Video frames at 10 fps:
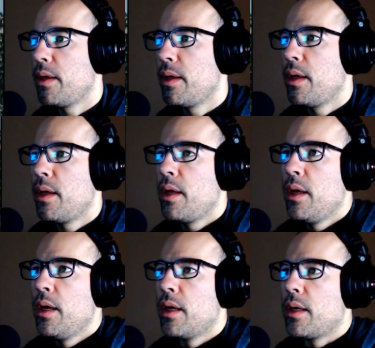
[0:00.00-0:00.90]
But let me
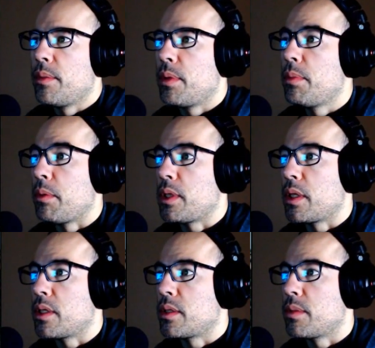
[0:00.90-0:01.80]
take this and post to
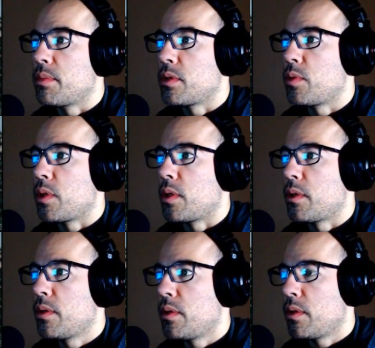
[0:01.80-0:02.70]
Twitter.
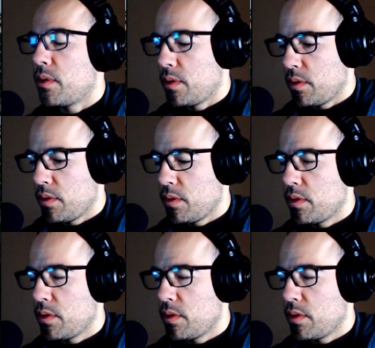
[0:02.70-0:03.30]
Copy.